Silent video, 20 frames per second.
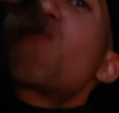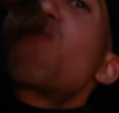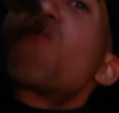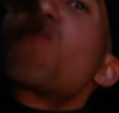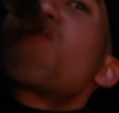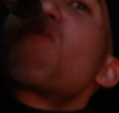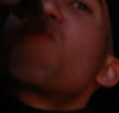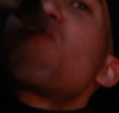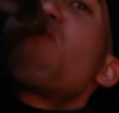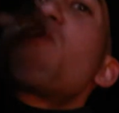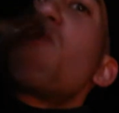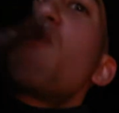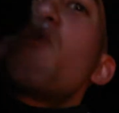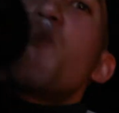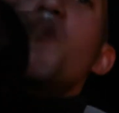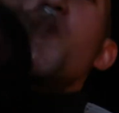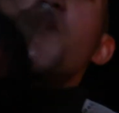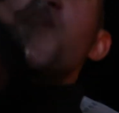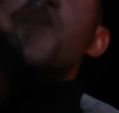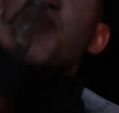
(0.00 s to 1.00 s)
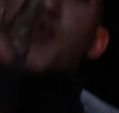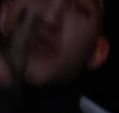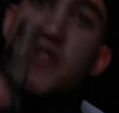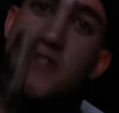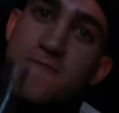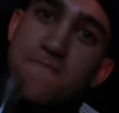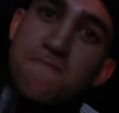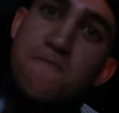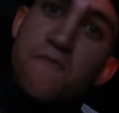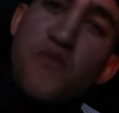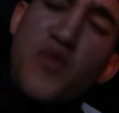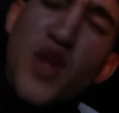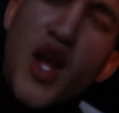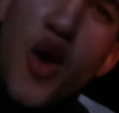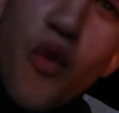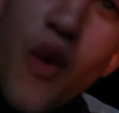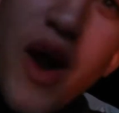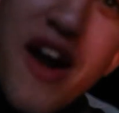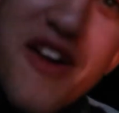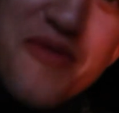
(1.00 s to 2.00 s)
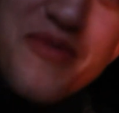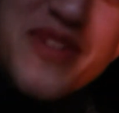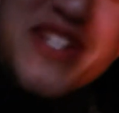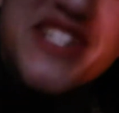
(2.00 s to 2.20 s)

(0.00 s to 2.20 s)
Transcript: rapper, talk that nasty. Welcome